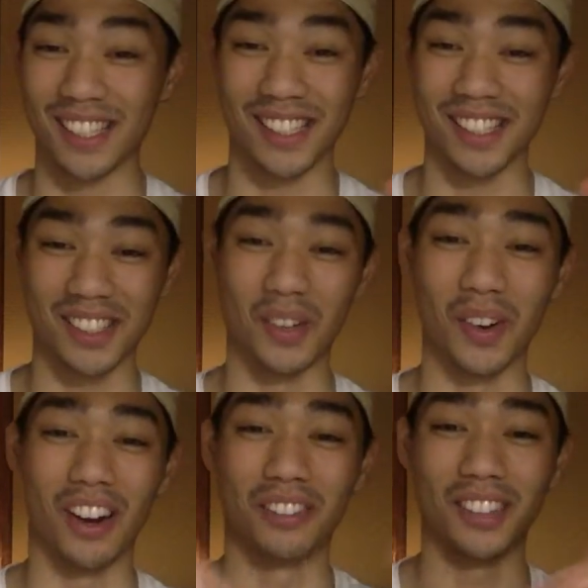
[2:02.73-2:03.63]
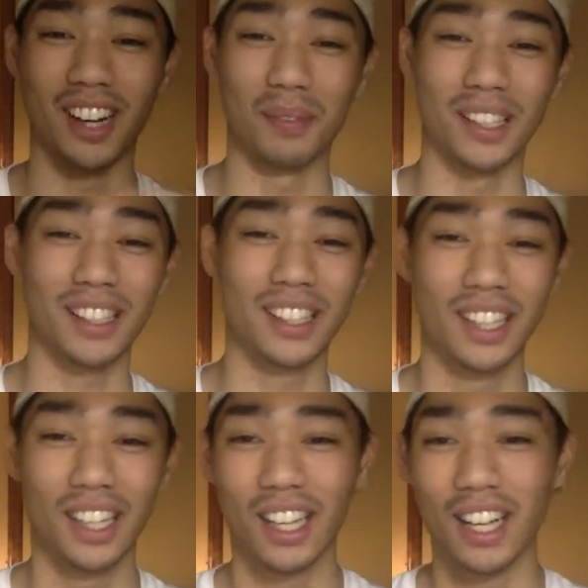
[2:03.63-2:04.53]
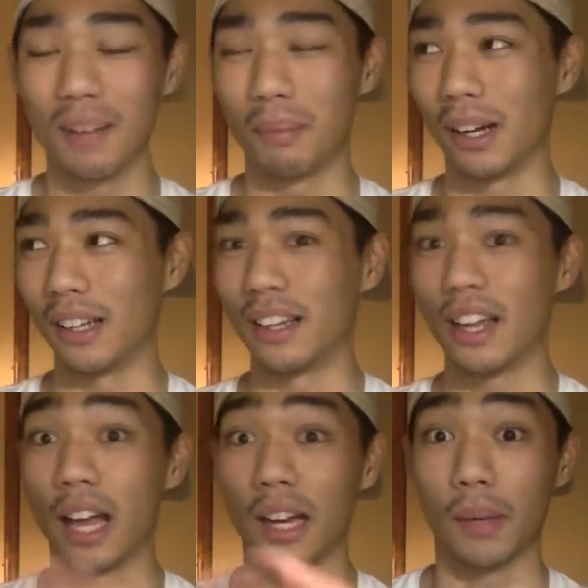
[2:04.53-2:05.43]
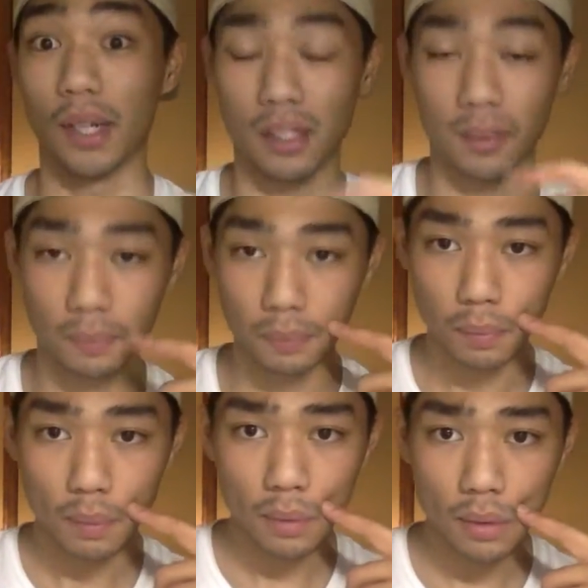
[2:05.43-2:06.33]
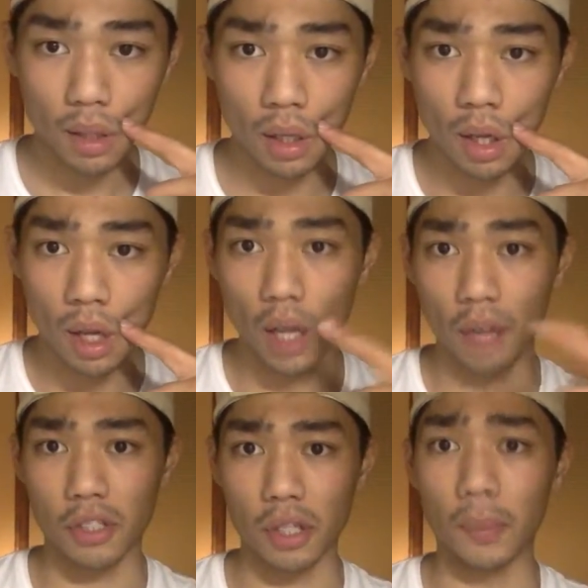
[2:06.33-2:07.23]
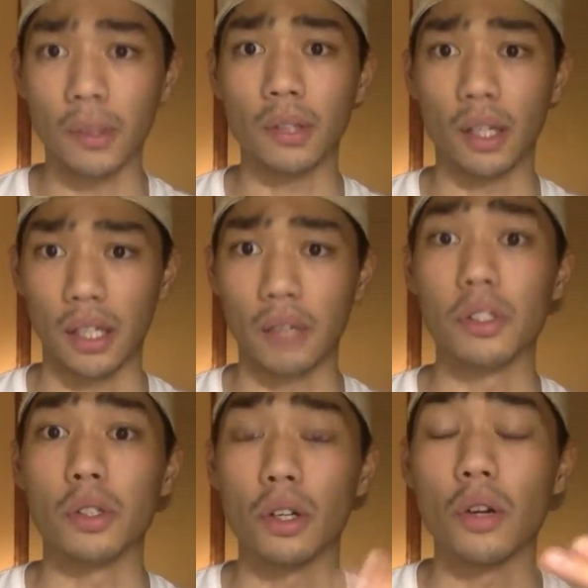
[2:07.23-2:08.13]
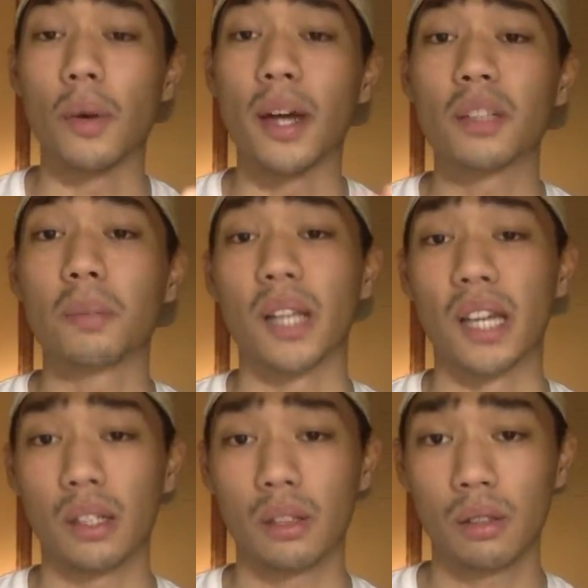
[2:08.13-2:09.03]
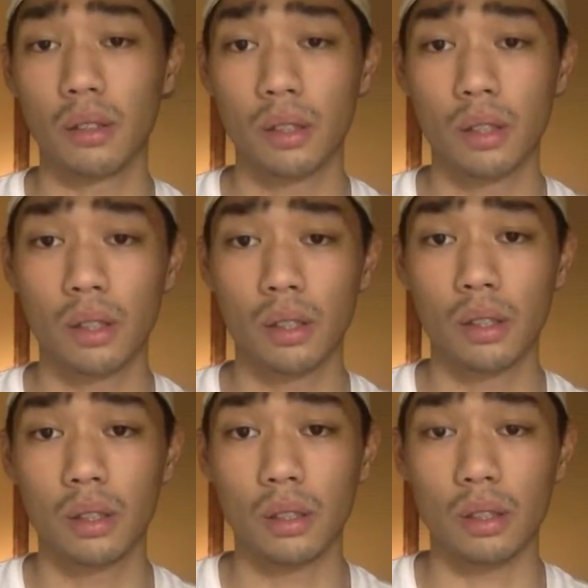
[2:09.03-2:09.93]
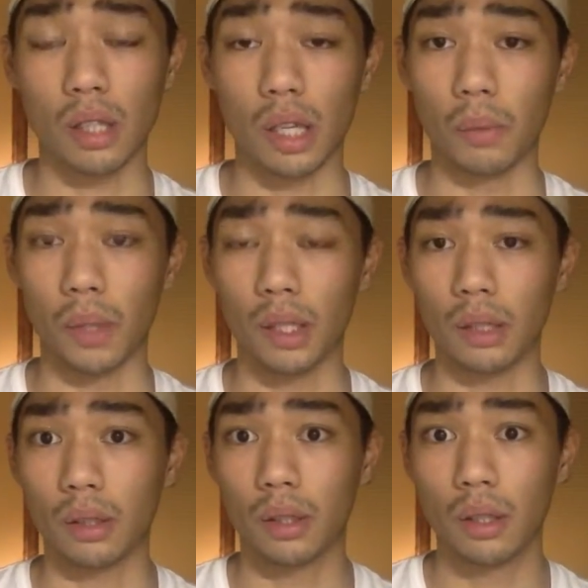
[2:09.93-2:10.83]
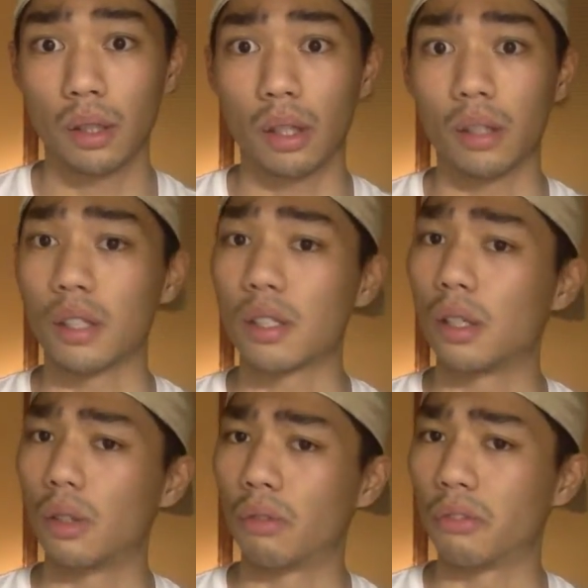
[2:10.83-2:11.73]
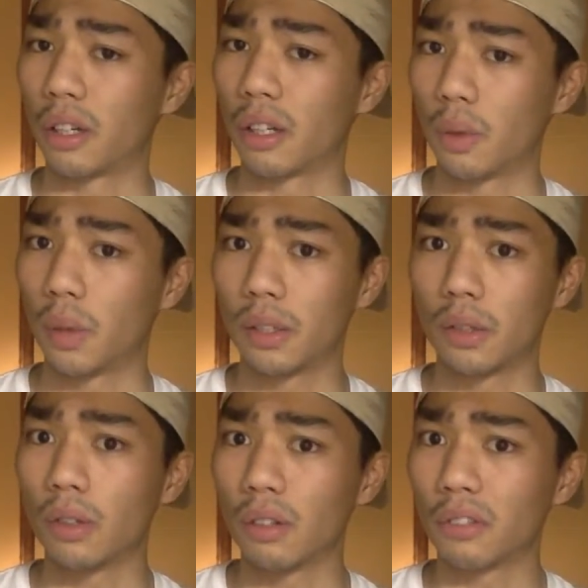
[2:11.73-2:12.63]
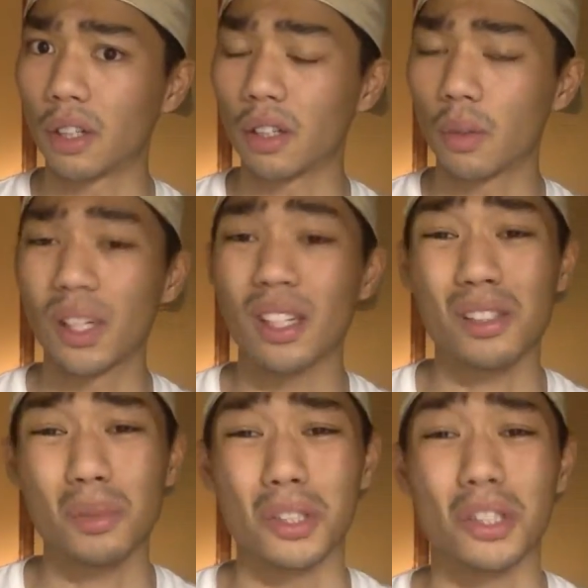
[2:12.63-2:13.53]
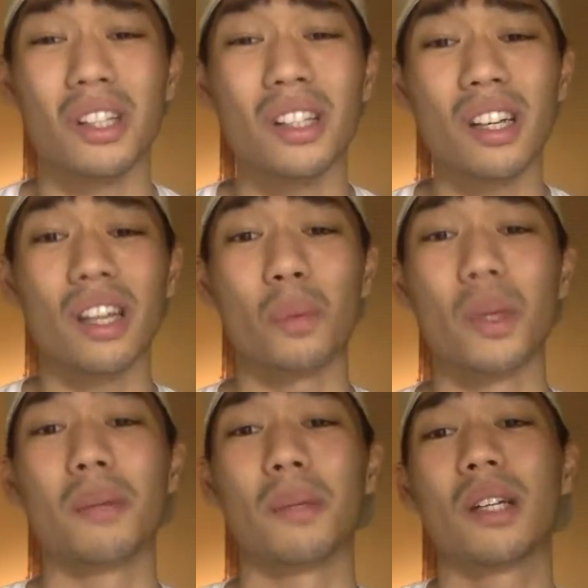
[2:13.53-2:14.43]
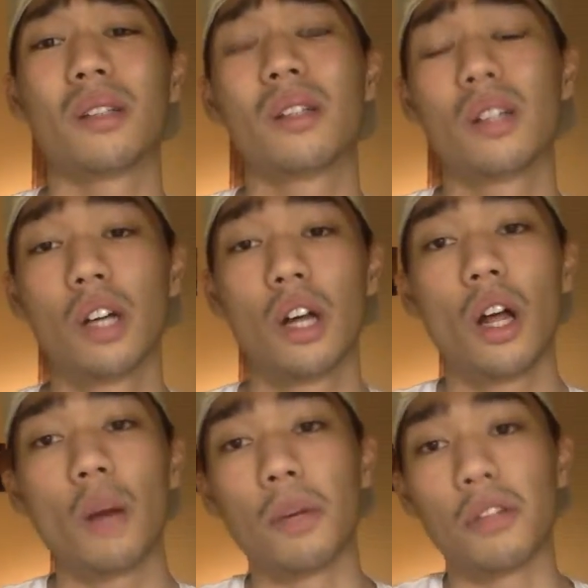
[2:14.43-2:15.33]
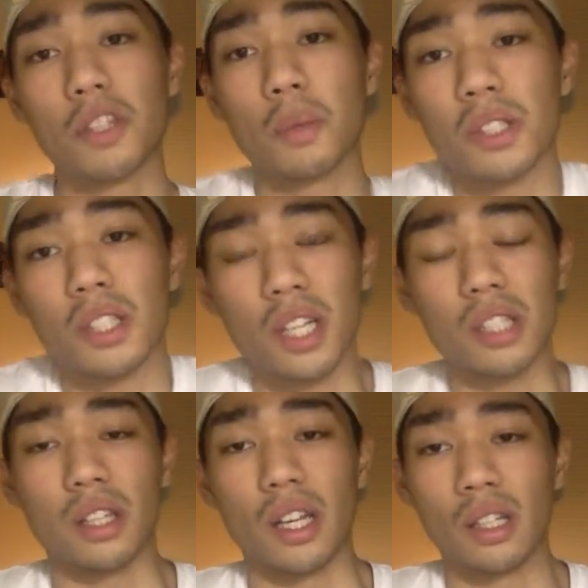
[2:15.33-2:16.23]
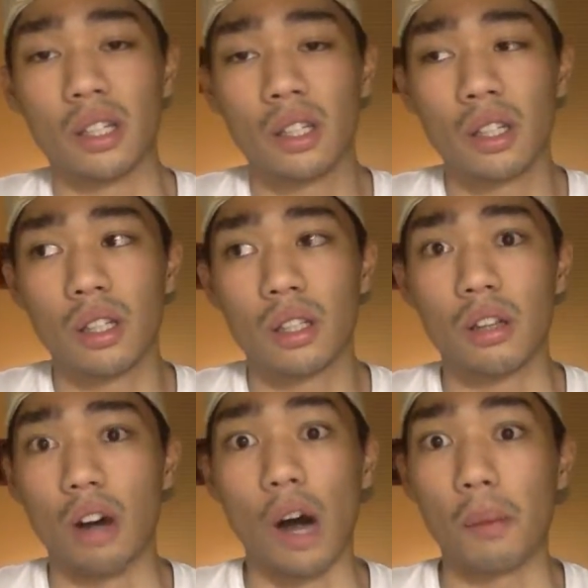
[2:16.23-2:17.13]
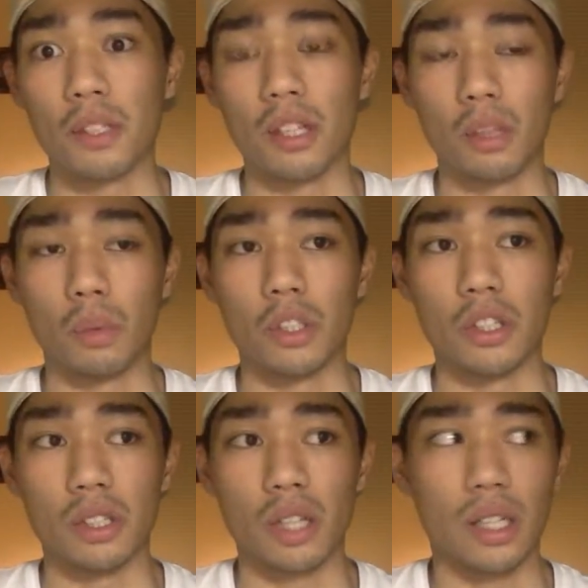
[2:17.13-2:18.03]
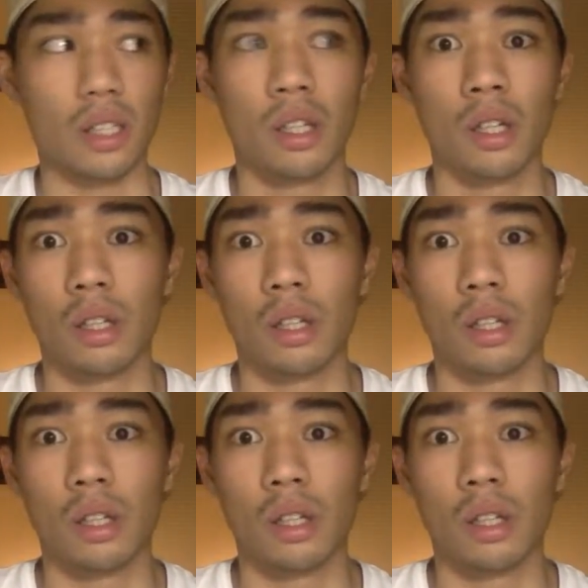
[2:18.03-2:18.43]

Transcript: This is so off topic. But, anyways, if someone like gives you the correct plan to gain weight and they say don't fucking quit and you don't fucking quit, guess what? You're gonna gain weight, man. But if someone says like the opposite, which is like,